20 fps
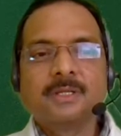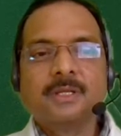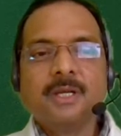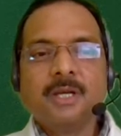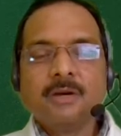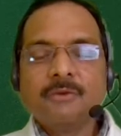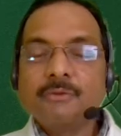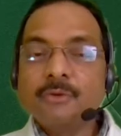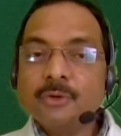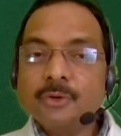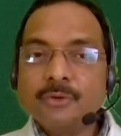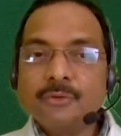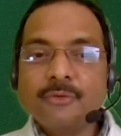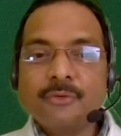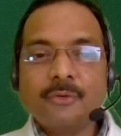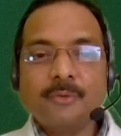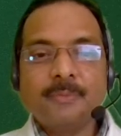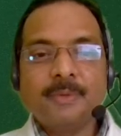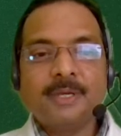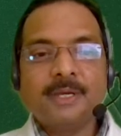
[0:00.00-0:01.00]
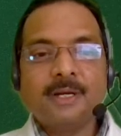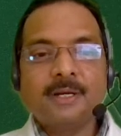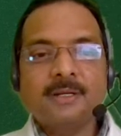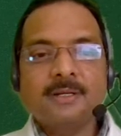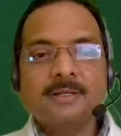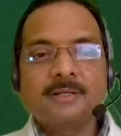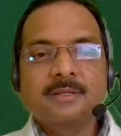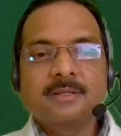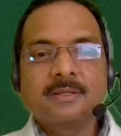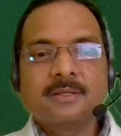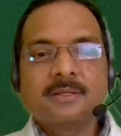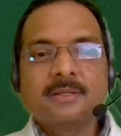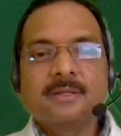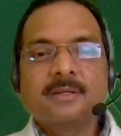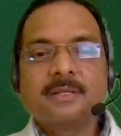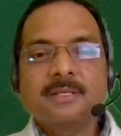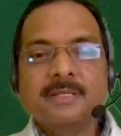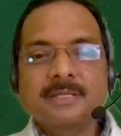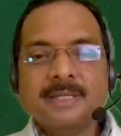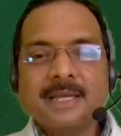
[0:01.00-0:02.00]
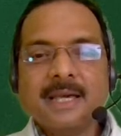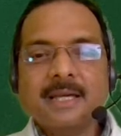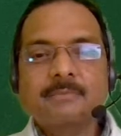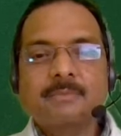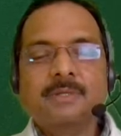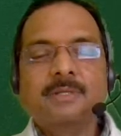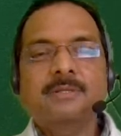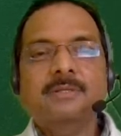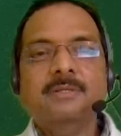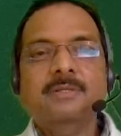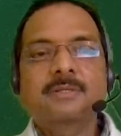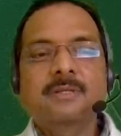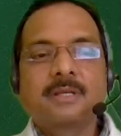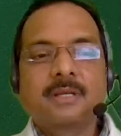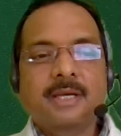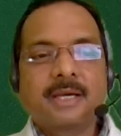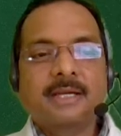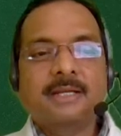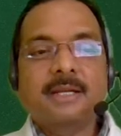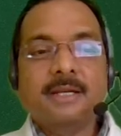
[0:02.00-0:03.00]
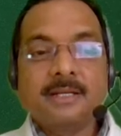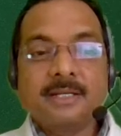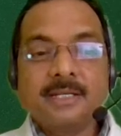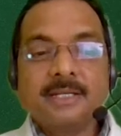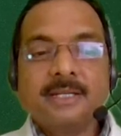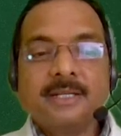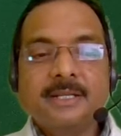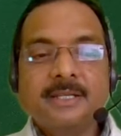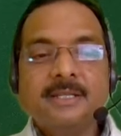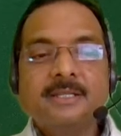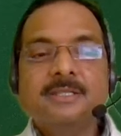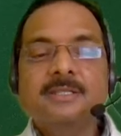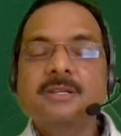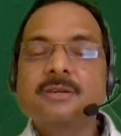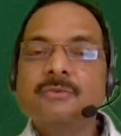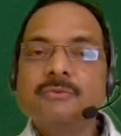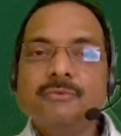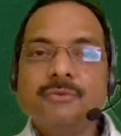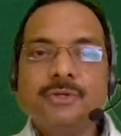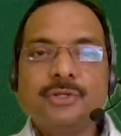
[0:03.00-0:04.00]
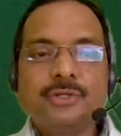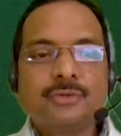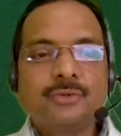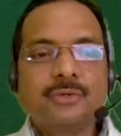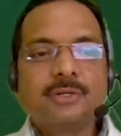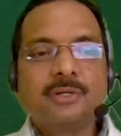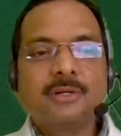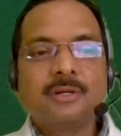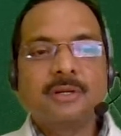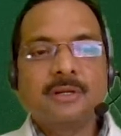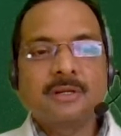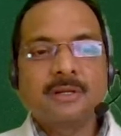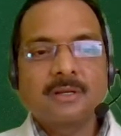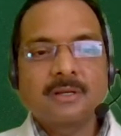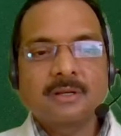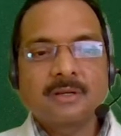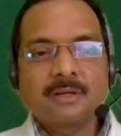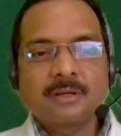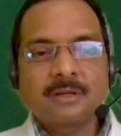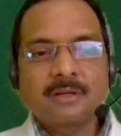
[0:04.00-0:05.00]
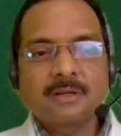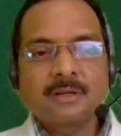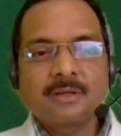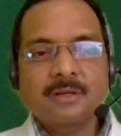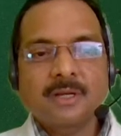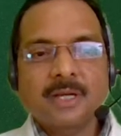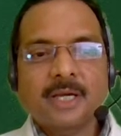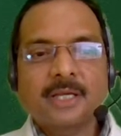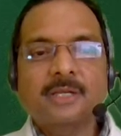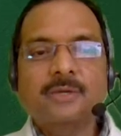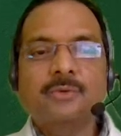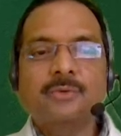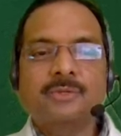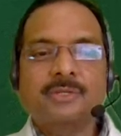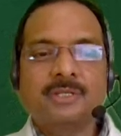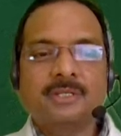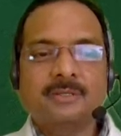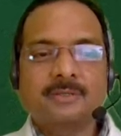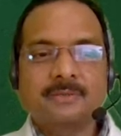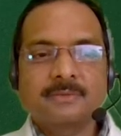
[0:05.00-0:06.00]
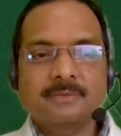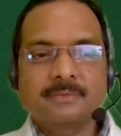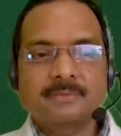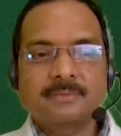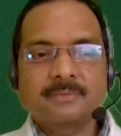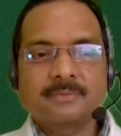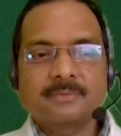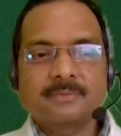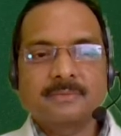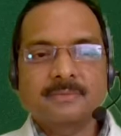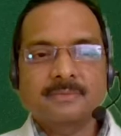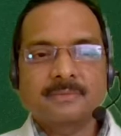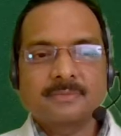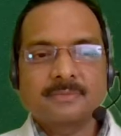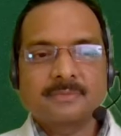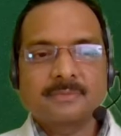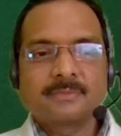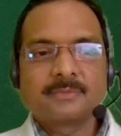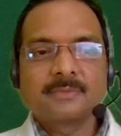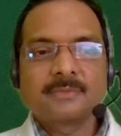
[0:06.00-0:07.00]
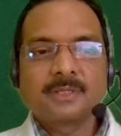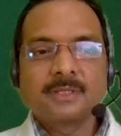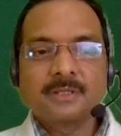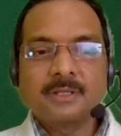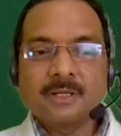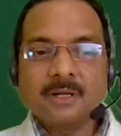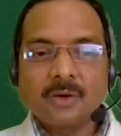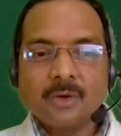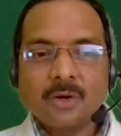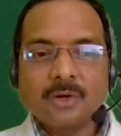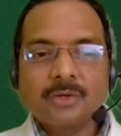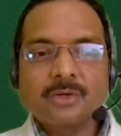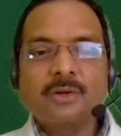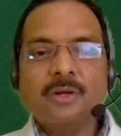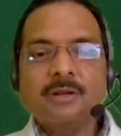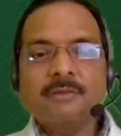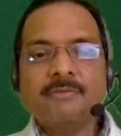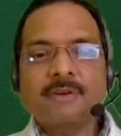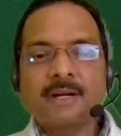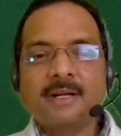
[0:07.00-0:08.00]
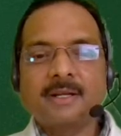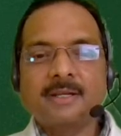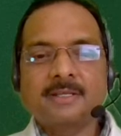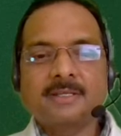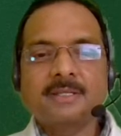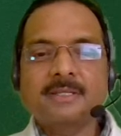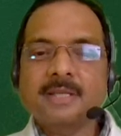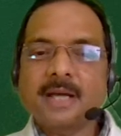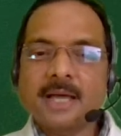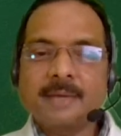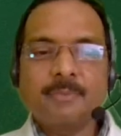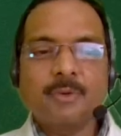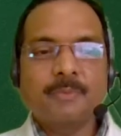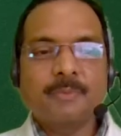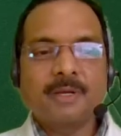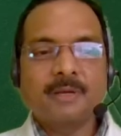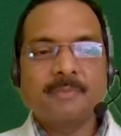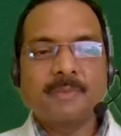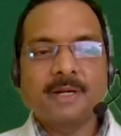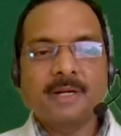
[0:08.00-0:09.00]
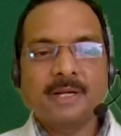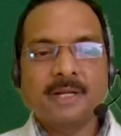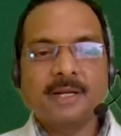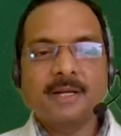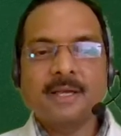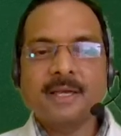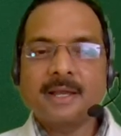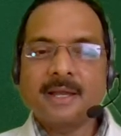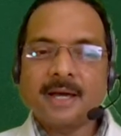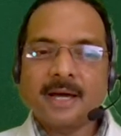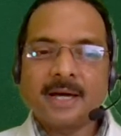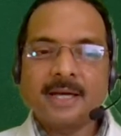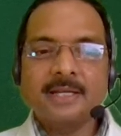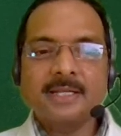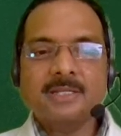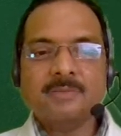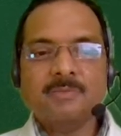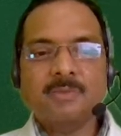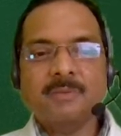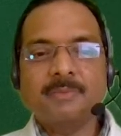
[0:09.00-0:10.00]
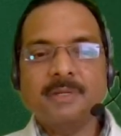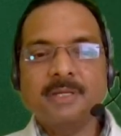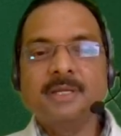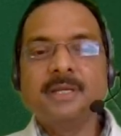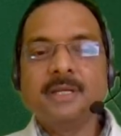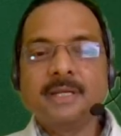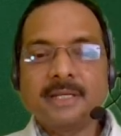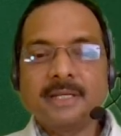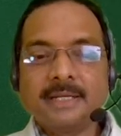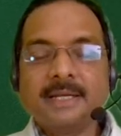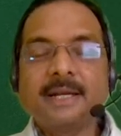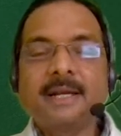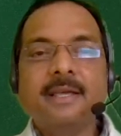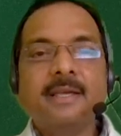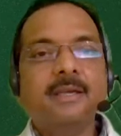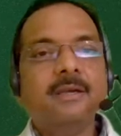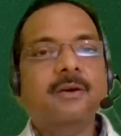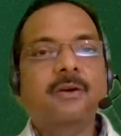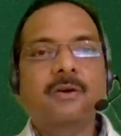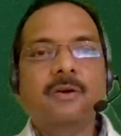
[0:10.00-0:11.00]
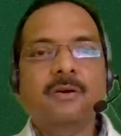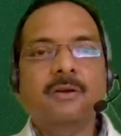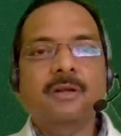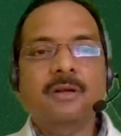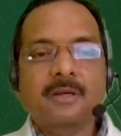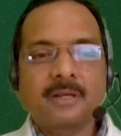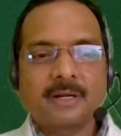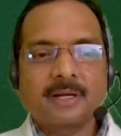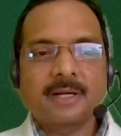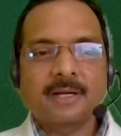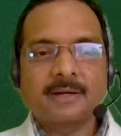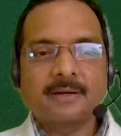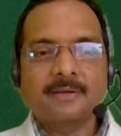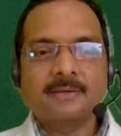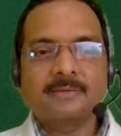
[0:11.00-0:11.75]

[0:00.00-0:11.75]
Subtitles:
Photophobia, nystagmus, and decreased visual acuity. The ocular fundus is hypopigmented and iris may be grey or red.